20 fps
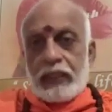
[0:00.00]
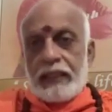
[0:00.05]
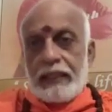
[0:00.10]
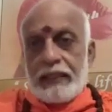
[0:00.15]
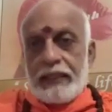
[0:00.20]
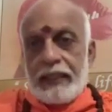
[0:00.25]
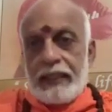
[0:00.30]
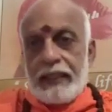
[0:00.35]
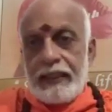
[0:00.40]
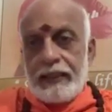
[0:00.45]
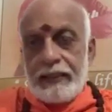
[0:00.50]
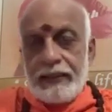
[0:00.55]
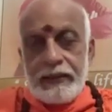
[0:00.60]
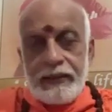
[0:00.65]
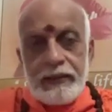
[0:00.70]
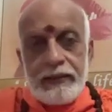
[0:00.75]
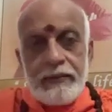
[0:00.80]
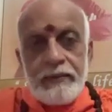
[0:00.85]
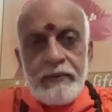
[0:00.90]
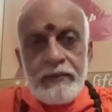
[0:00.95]
content
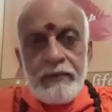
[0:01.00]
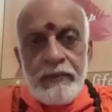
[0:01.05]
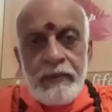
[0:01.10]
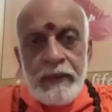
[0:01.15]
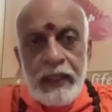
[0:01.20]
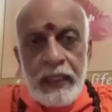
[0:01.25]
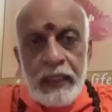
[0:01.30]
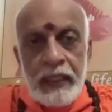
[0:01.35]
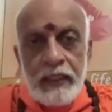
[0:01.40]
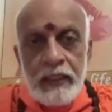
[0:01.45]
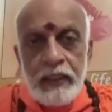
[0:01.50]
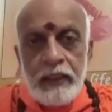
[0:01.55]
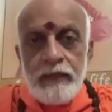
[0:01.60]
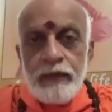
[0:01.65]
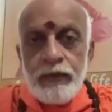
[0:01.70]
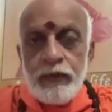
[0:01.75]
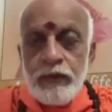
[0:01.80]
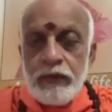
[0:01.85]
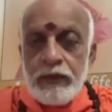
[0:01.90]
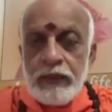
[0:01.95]
and
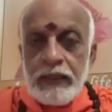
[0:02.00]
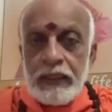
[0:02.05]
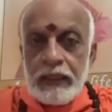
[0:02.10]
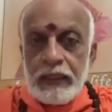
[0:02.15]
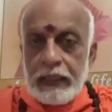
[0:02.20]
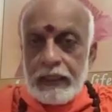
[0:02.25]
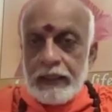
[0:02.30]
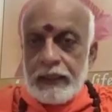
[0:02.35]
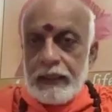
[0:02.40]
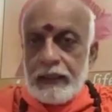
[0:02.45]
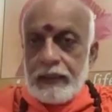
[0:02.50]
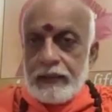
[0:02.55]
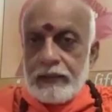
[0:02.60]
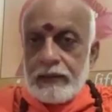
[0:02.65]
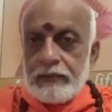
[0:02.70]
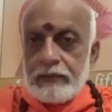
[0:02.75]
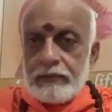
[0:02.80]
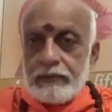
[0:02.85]
leave you with the content.